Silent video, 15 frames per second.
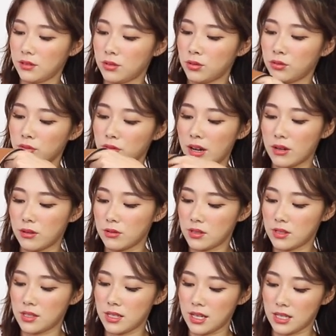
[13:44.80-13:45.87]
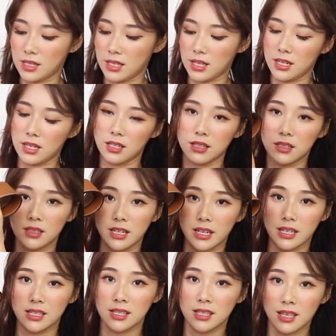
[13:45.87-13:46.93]
two rounds as a
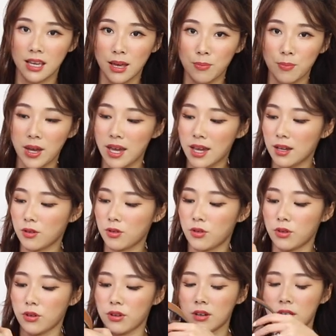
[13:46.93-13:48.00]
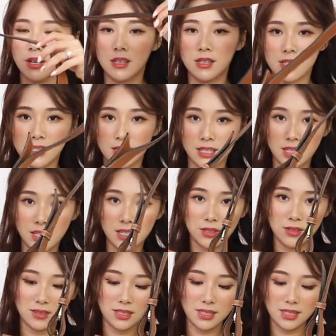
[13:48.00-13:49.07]
nice handbag, or sling it
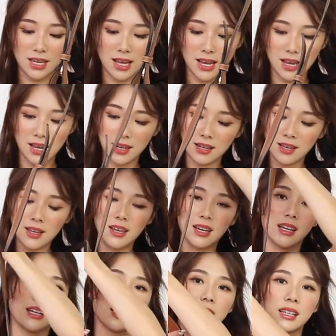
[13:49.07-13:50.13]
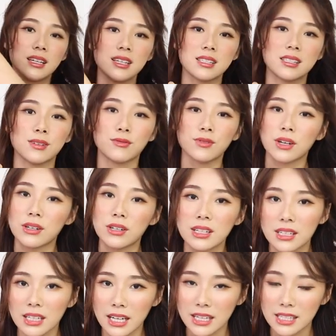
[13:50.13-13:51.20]
to the side. And I think it's a very
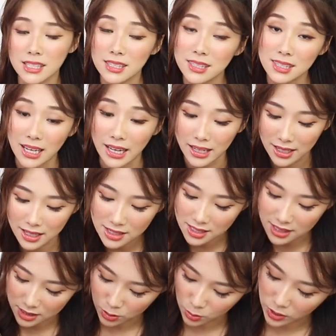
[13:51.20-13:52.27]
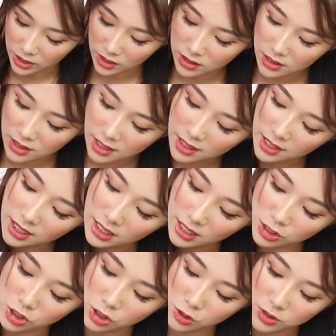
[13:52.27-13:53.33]
nice size as well. And I
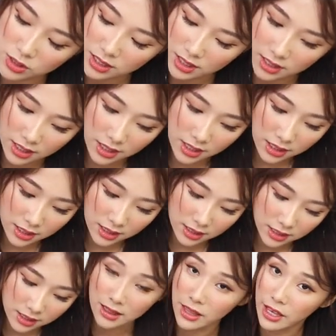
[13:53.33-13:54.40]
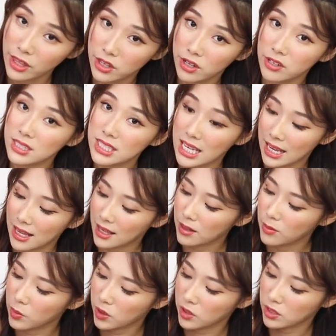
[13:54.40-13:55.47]
chose it in leather
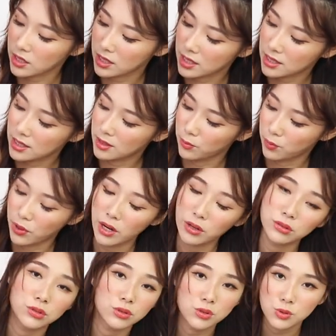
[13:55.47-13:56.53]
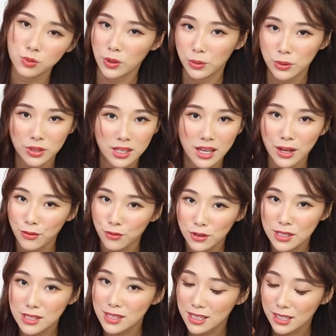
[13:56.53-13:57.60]
tan because brown goes well with
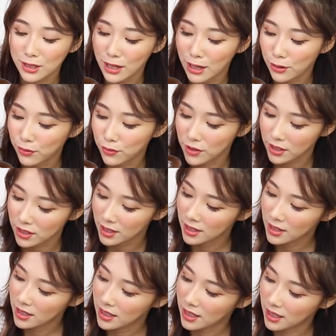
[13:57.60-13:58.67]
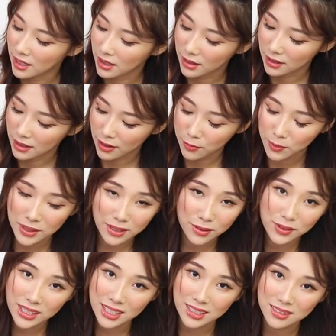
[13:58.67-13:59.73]
every single outfit. And I've been
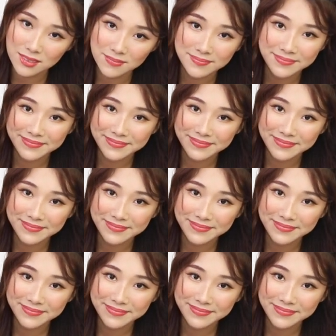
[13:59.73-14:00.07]
loving it.